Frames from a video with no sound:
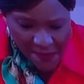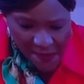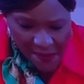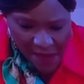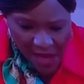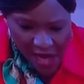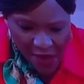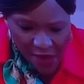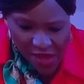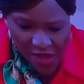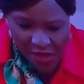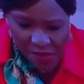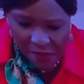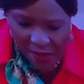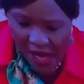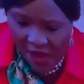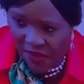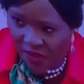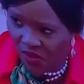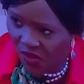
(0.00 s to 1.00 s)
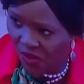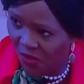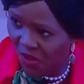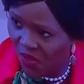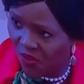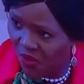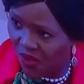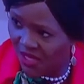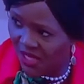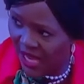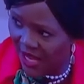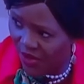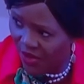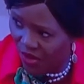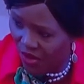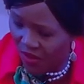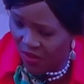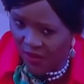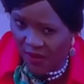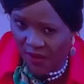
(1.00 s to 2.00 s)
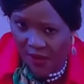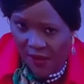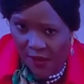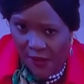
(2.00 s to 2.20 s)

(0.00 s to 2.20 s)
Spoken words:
I went to Paris to meet with Danone.